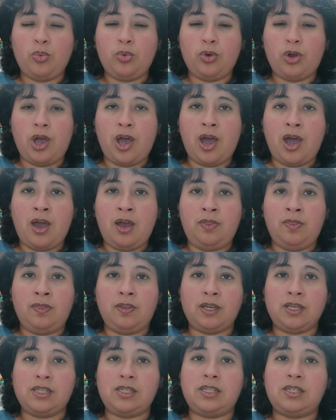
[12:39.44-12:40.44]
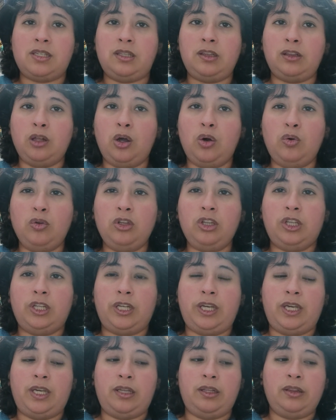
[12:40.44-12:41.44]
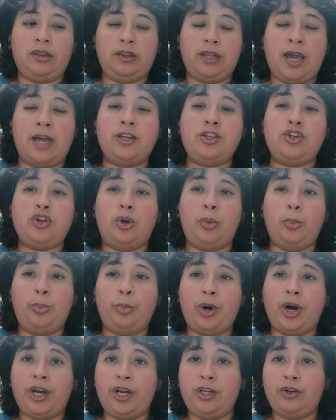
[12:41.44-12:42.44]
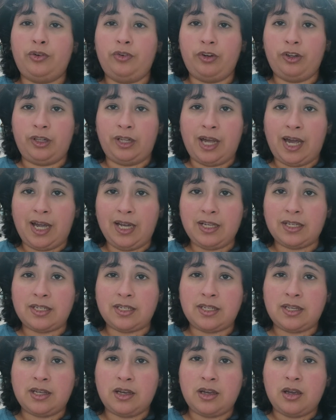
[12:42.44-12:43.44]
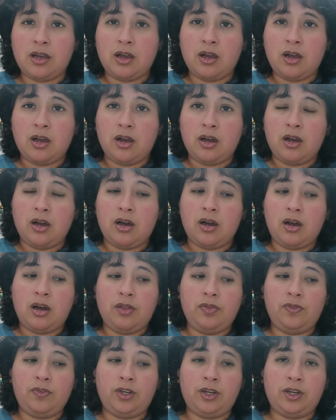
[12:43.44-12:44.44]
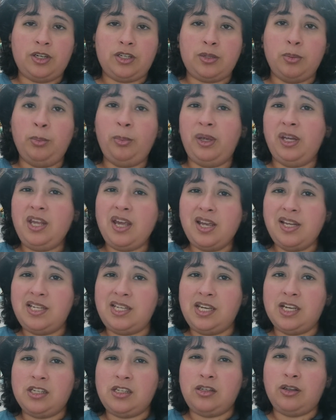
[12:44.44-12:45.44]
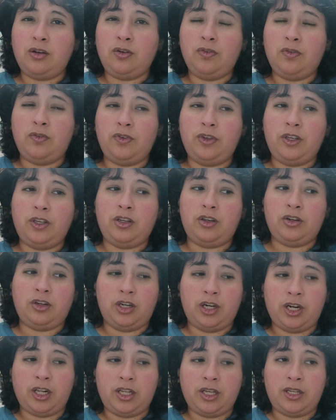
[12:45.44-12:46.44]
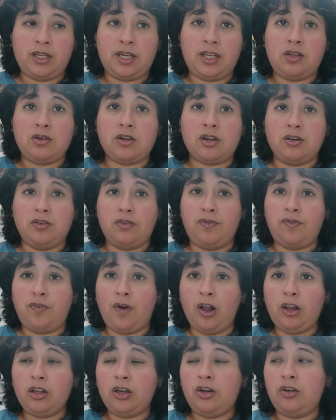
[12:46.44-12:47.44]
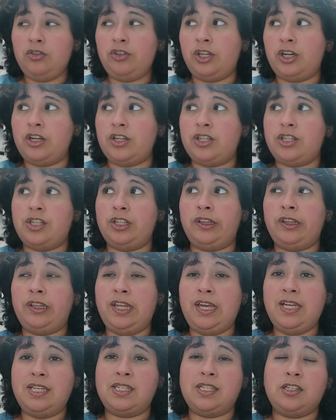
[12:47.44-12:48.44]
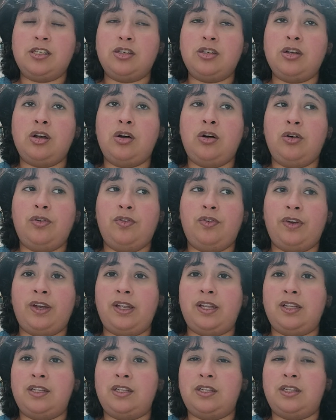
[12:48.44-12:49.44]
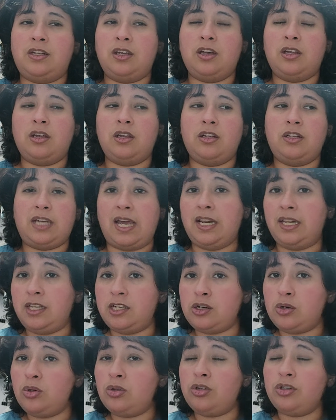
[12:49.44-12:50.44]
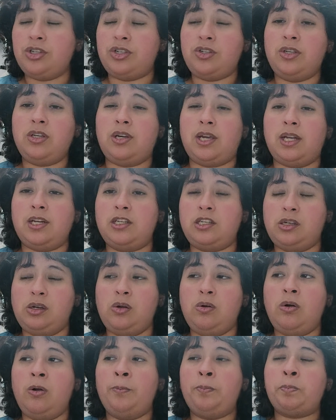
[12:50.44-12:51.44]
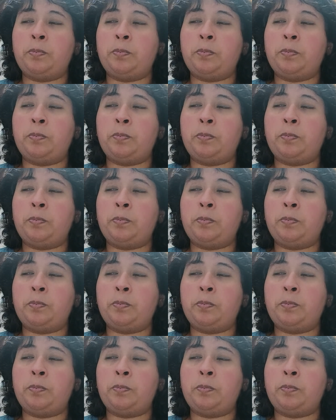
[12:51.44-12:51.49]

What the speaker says: and slowly let your body relax. There's many ideas of journaling that you can follow. There's lists of daily doodles you can do,